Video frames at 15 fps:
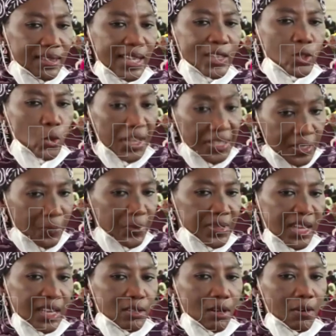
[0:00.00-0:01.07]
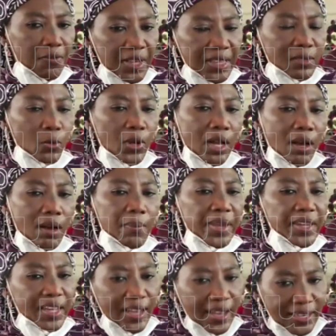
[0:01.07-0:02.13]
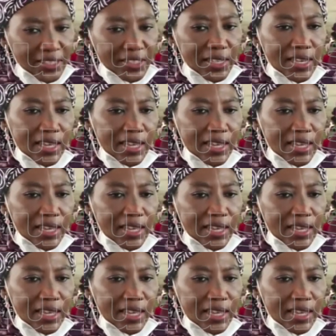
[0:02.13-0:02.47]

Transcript: then 20% of it will come in cash.